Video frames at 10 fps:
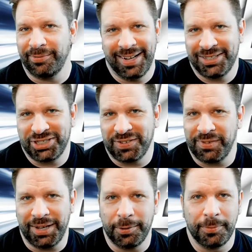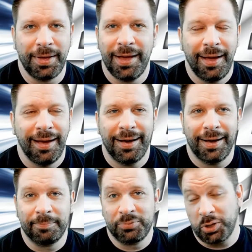It's just a video,
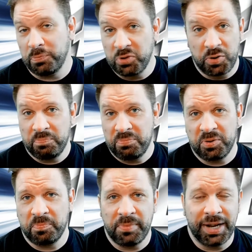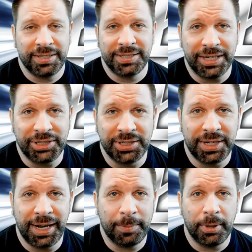um, so no no monetization
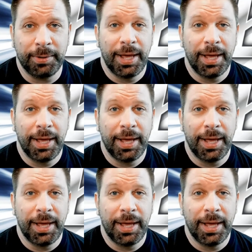today. But